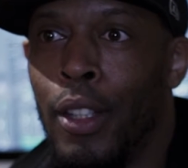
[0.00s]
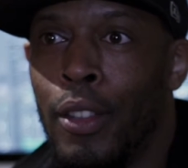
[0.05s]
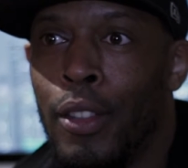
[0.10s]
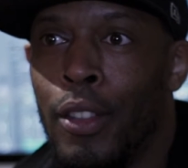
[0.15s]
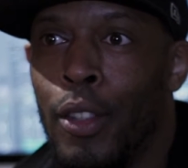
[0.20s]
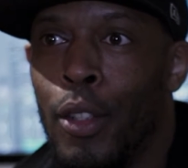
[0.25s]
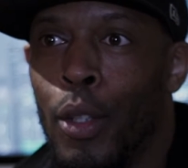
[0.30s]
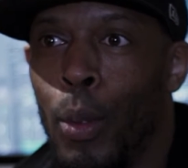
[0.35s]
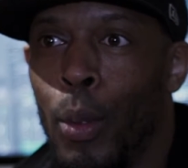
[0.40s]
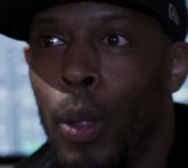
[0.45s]

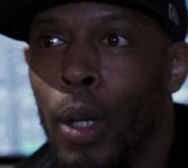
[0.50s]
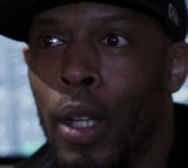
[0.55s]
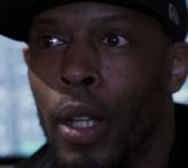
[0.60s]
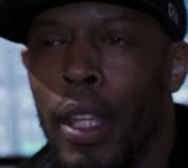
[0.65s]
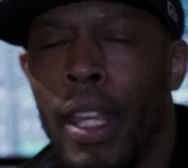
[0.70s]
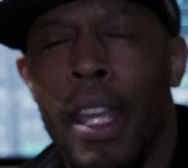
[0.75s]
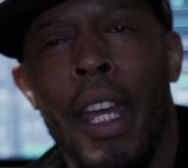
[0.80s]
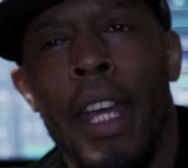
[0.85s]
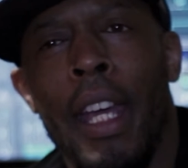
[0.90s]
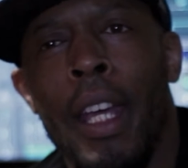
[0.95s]
Do you know what?
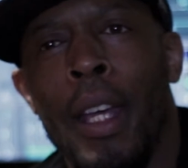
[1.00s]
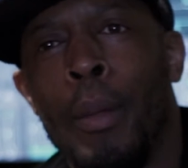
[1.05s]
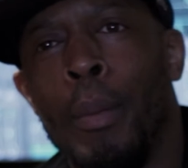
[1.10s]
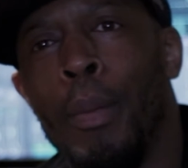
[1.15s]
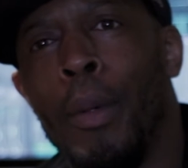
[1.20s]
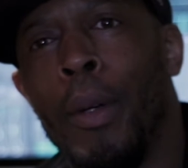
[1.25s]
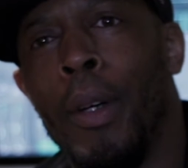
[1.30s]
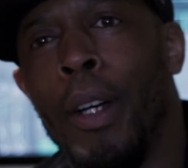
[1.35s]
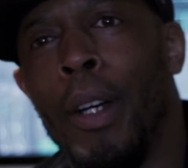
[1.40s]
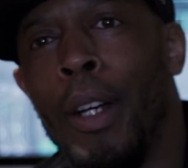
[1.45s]
Yeah,
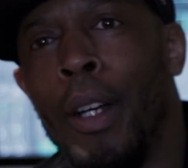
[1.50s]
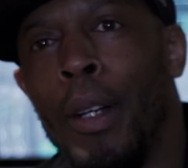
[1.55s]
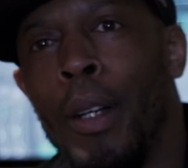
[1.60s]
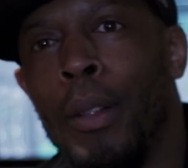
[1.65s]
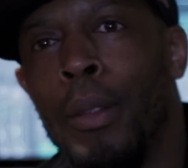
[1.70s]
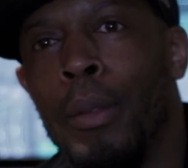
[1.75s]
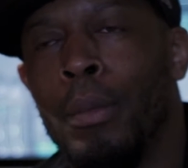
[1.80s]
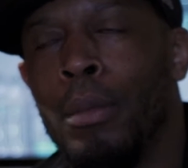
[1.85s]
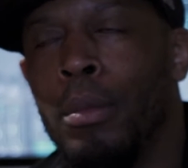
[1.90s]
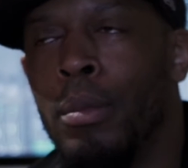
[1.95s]

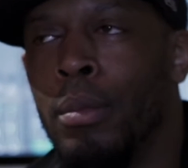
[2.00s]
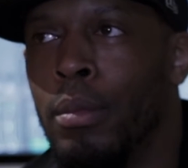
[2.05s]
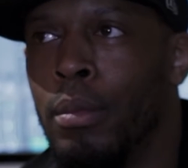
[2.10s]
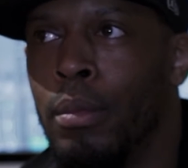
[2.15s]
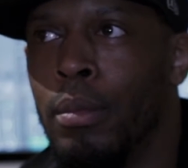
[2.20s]
but